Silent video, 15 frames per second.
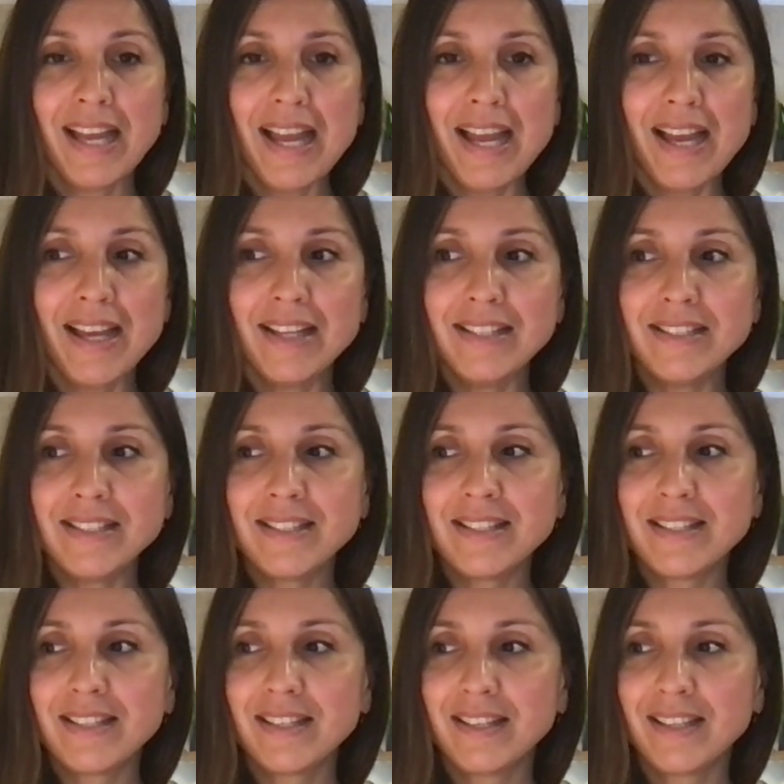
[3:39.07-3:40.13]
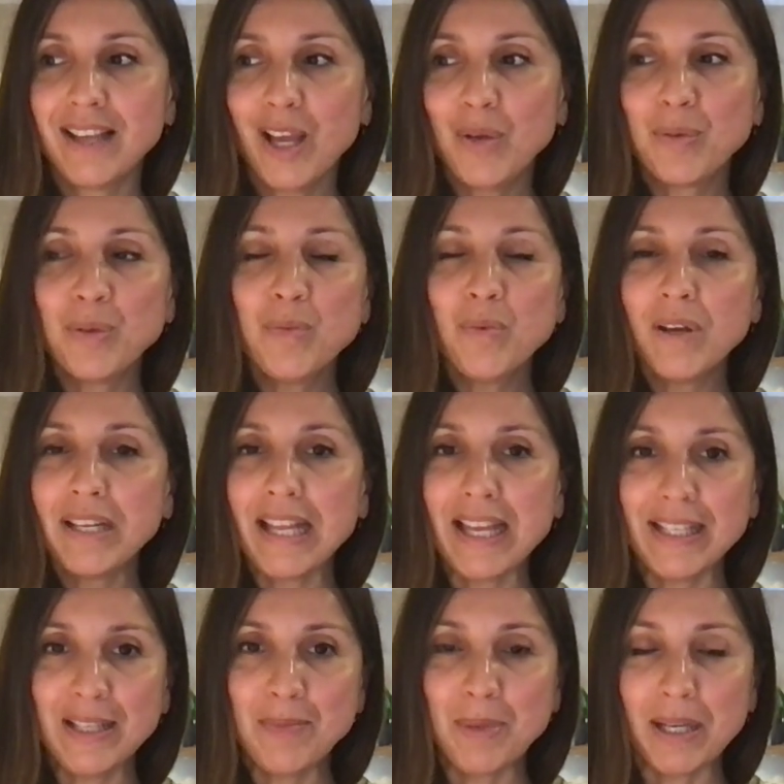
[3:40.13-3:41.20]
And I wouldn't want
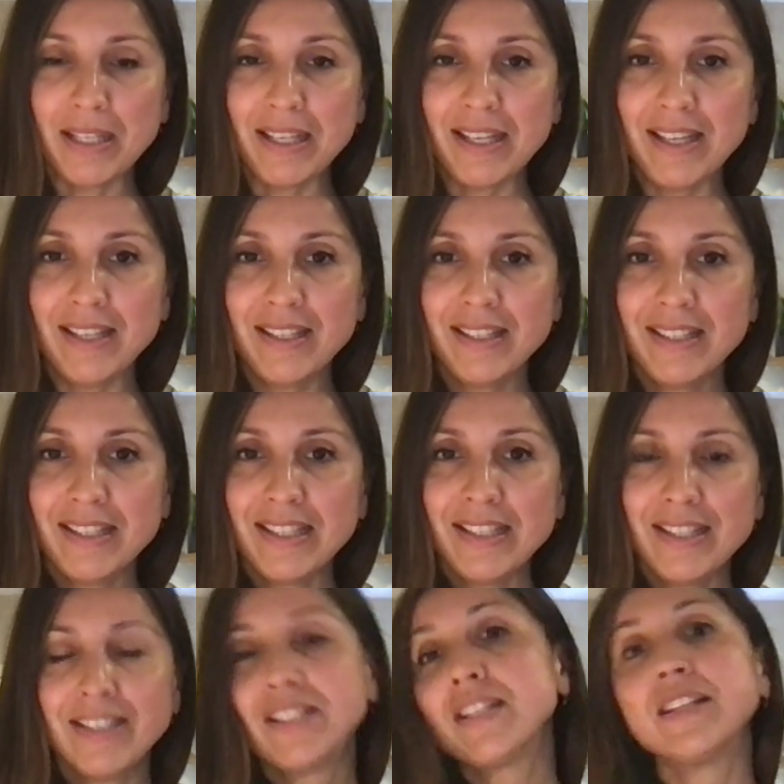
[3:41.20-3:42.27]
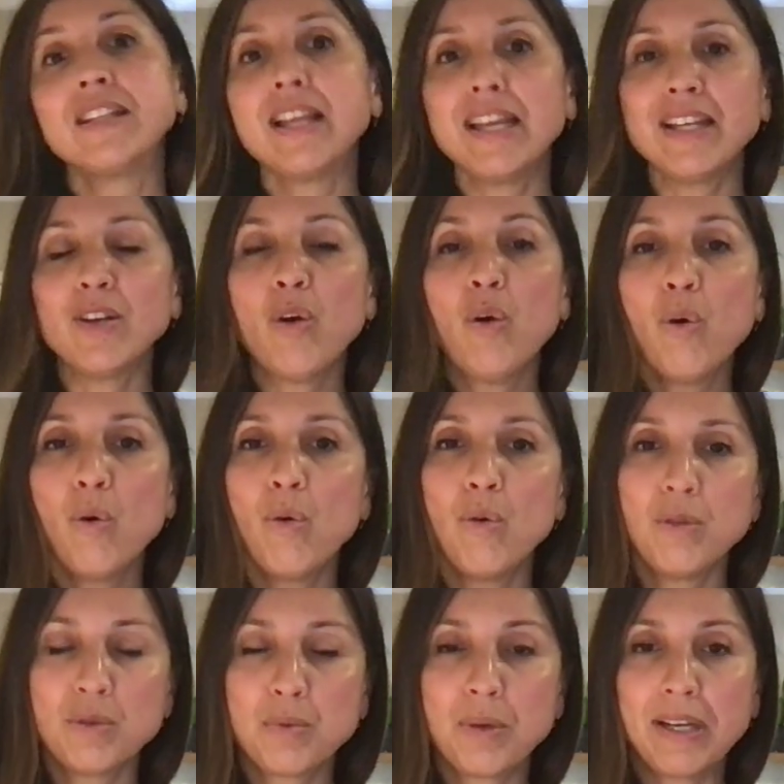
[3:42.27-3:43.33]
anybody to like
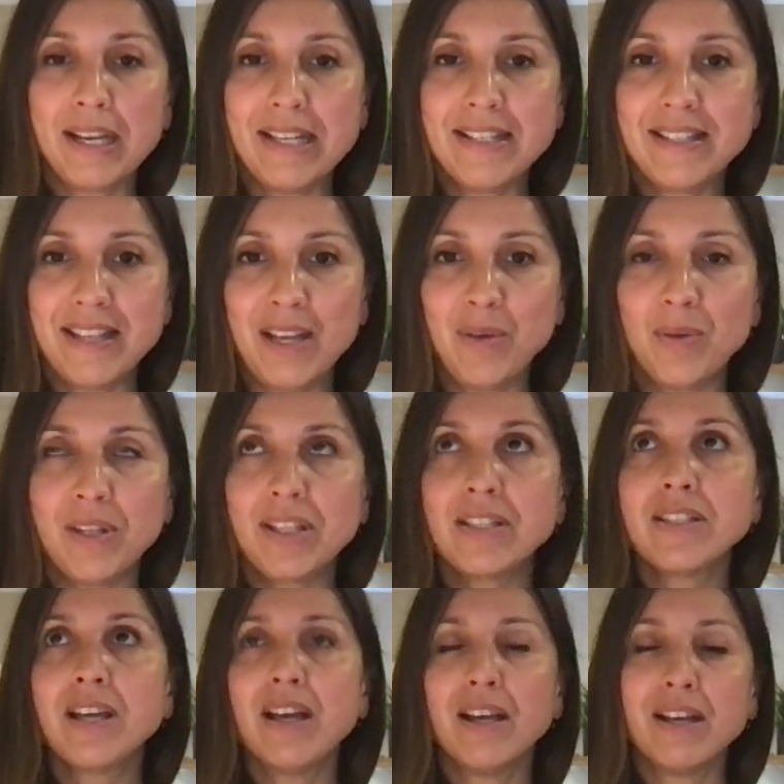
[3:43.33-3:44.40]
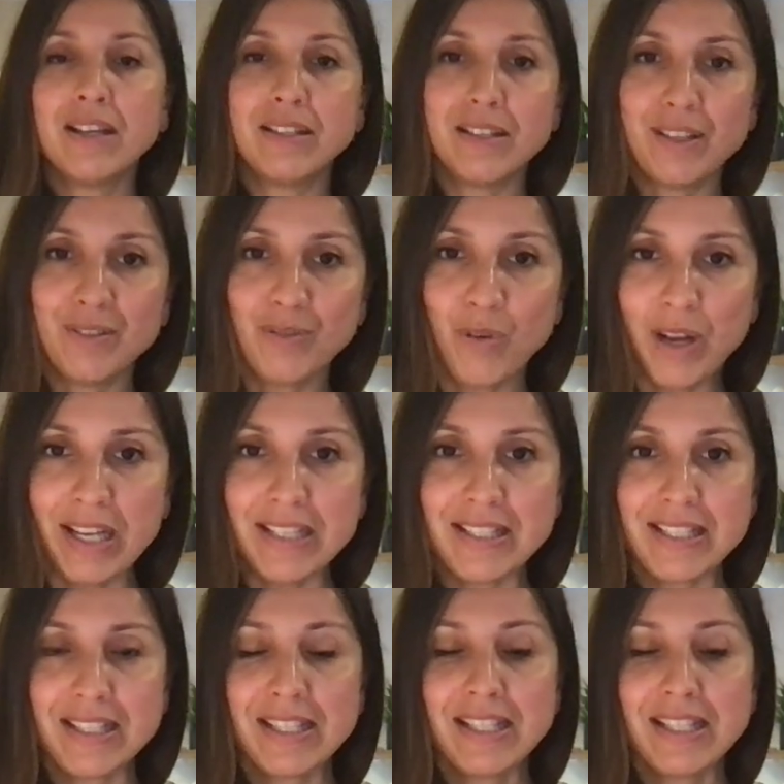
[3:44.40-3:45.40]
hold what I say with a ton of weight.